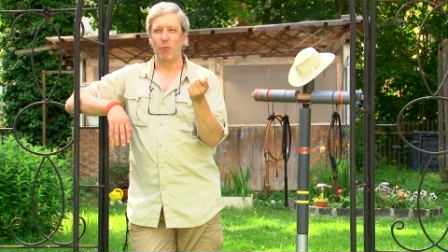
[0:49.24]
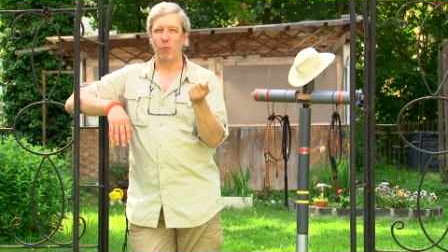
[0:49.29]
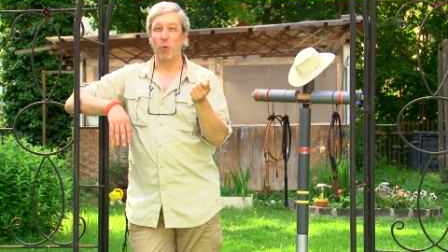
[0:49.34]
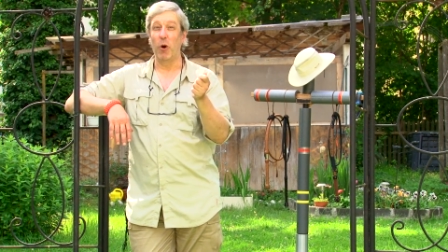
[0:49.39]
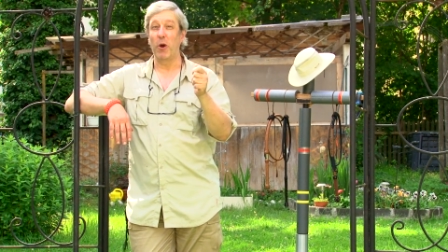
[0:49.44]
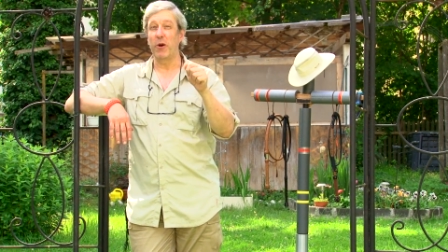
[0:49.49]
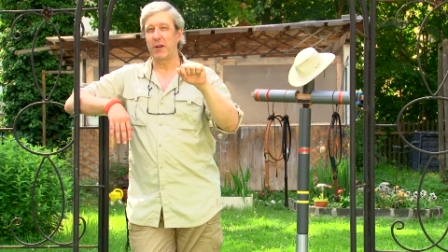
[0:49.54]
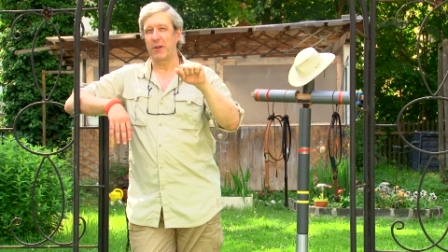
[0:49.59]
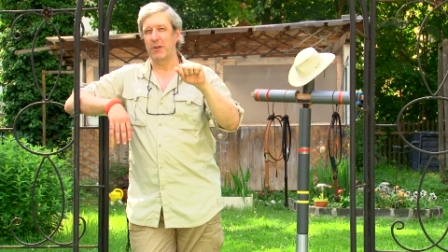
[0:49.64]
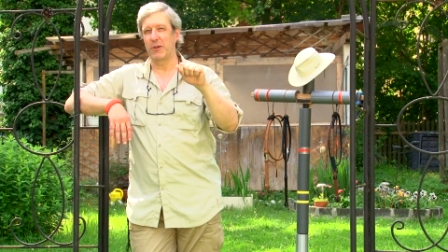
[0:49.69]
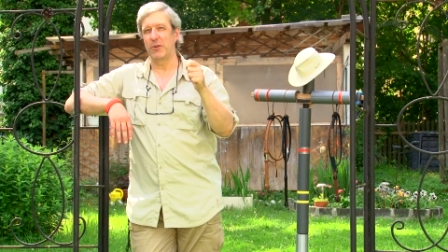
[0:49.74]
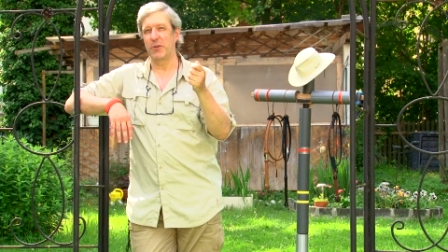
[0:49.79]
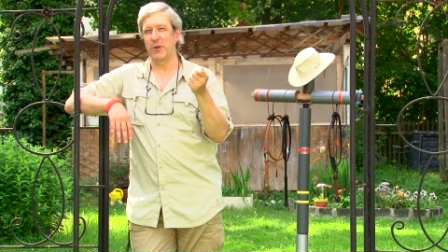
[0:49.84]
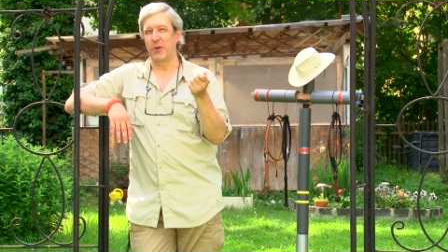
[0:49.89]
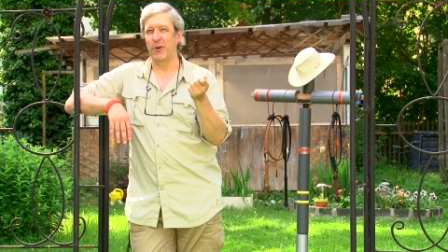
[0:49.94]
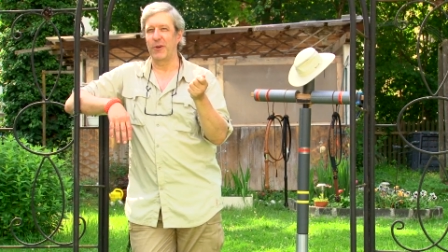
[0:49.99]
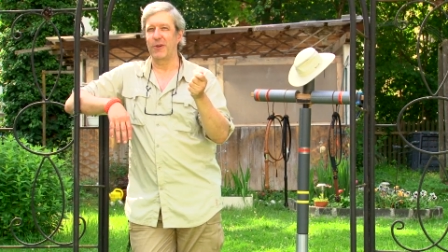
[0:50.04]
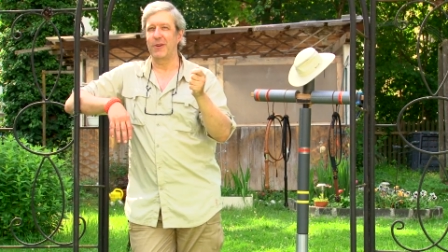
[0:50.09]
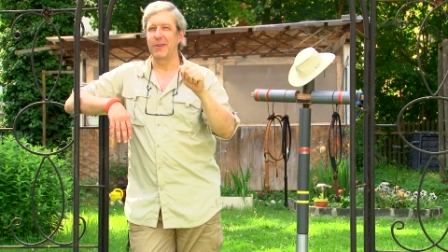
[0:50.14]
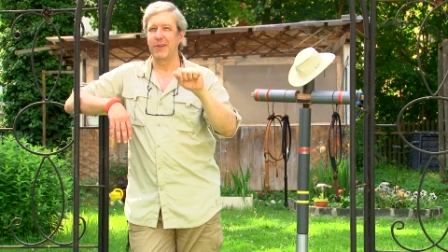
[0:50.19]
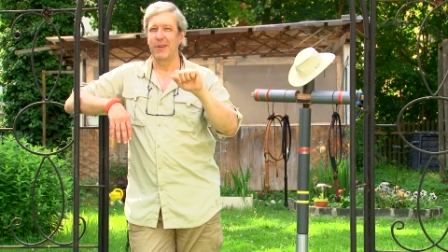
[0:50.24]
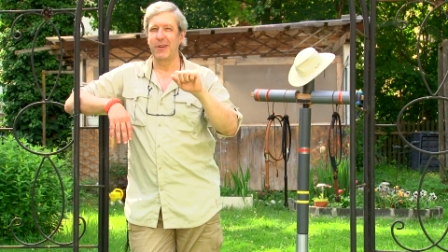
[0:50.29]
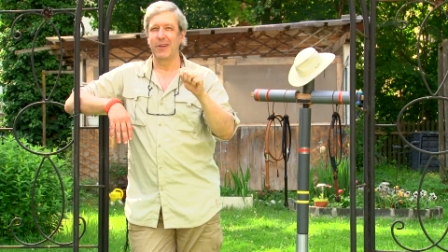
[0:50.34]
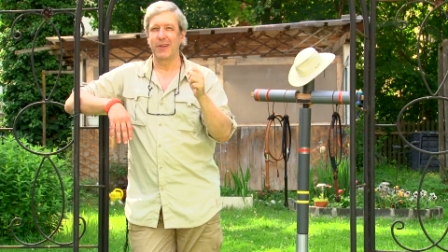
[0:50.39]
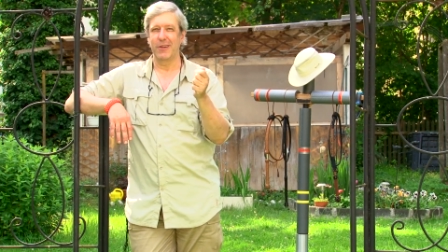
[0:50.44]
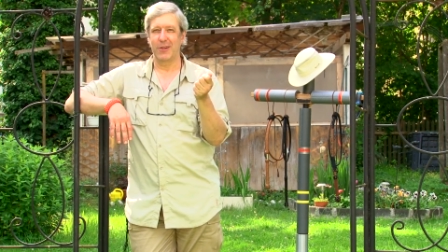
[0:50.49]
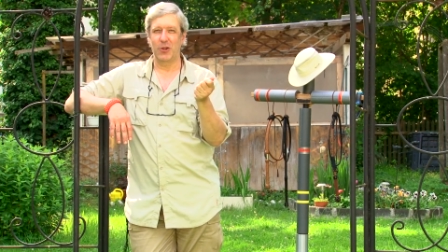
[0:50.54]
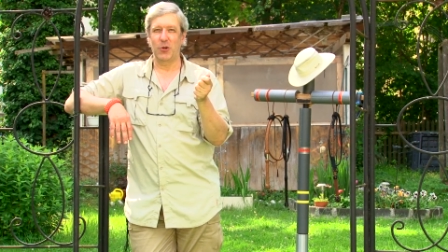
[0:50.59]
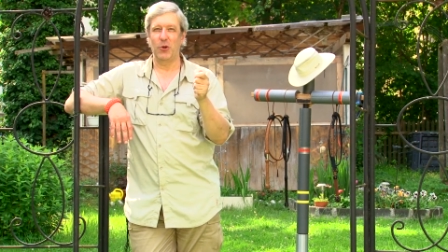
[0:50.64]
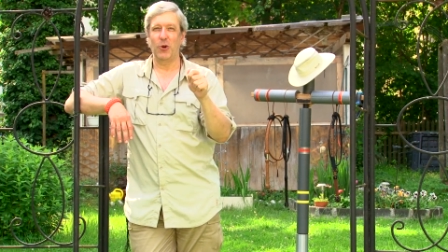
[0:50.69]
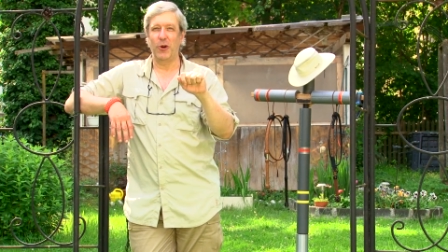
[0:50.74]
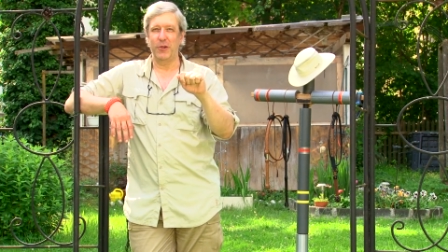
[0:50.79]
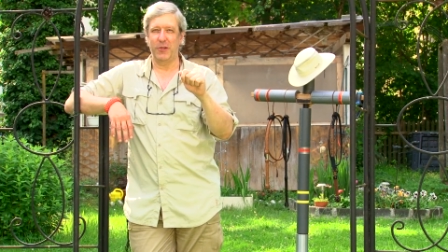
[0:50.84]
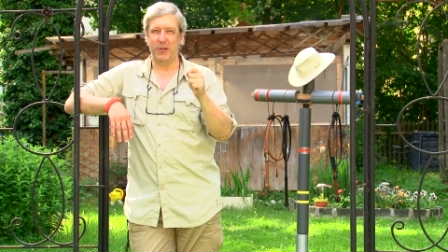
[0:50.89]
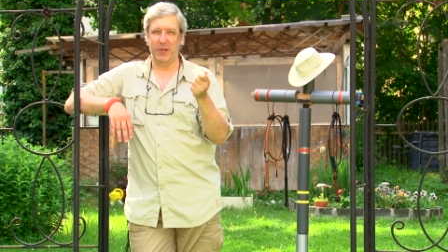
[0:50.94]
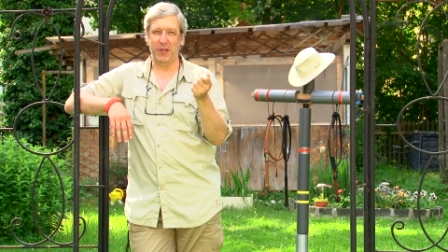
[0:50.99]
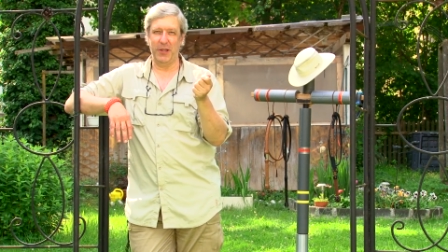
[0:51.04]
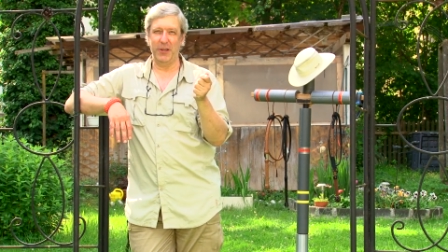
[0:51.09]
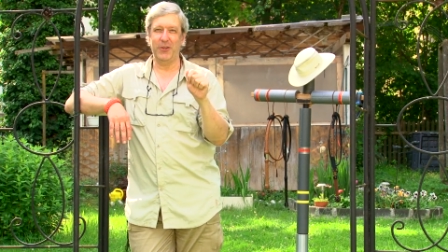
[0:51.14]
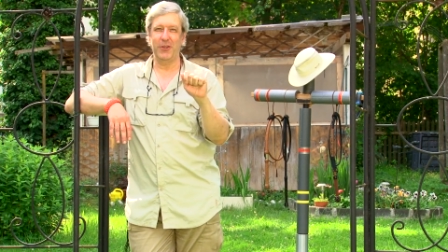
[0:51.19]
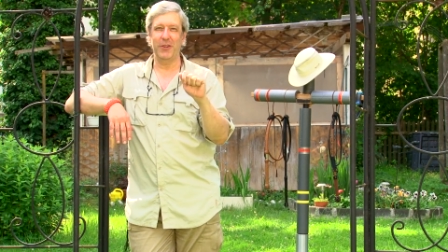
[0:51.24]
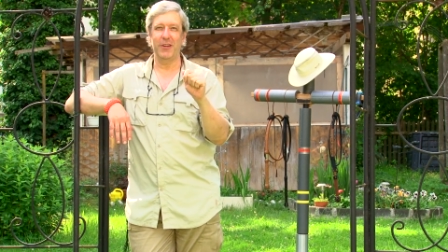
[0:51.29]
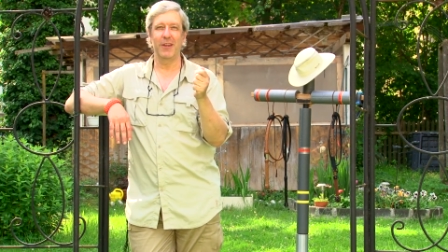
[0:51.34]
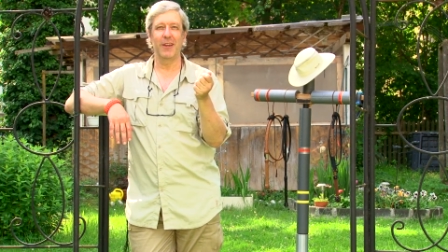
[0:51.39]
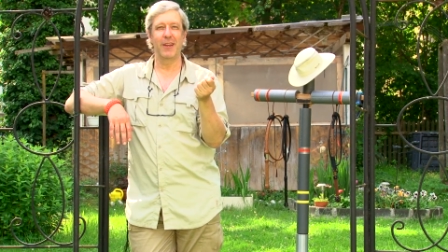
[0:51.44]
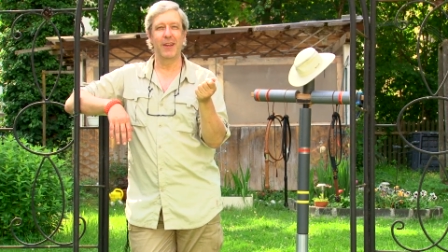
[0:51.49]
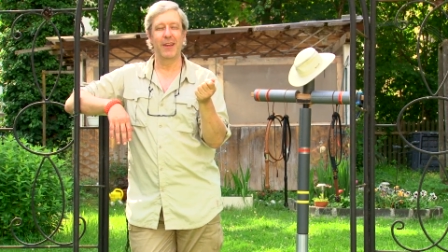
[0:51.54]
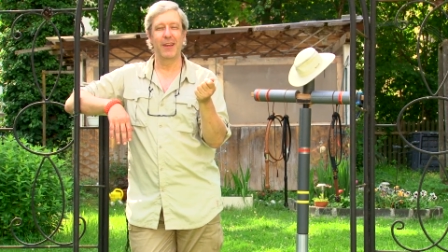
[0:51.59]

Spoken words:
work on your coordination,